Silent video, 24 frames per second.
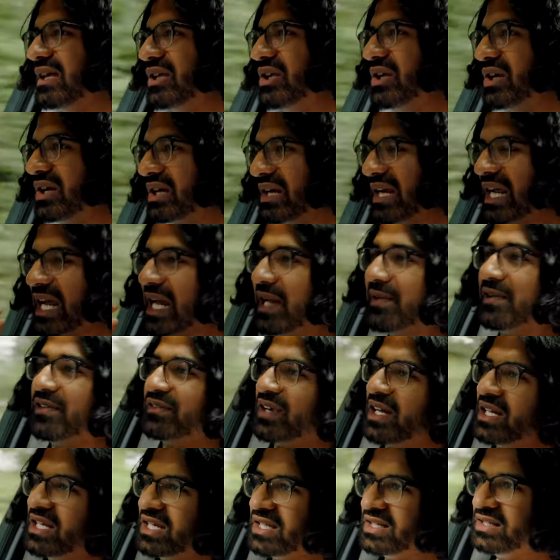you can hear it
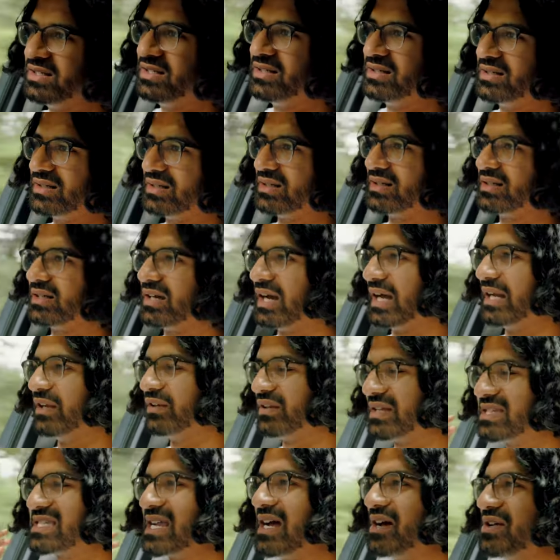running and
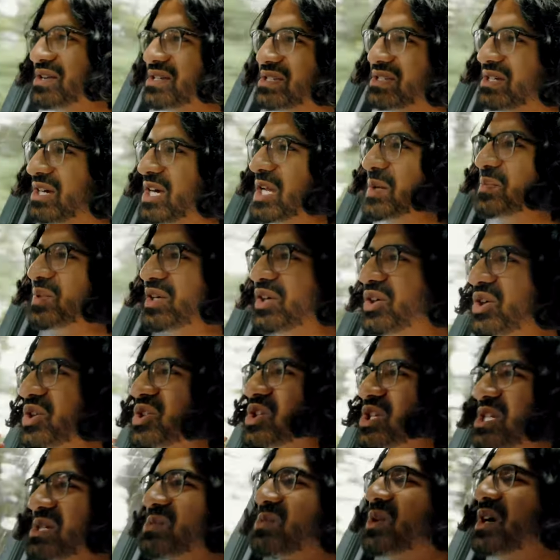it sounds good, but you
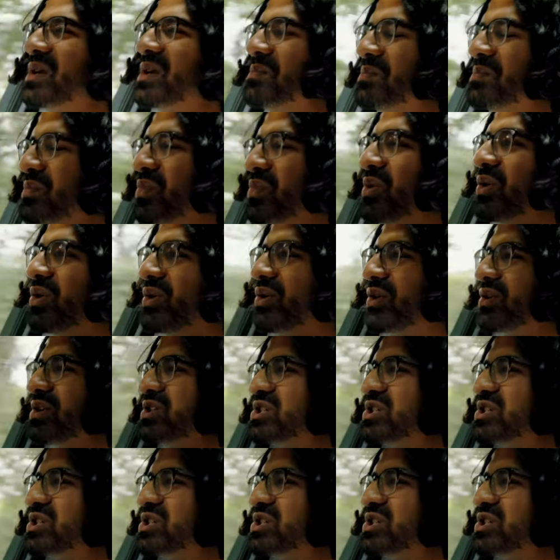just want more.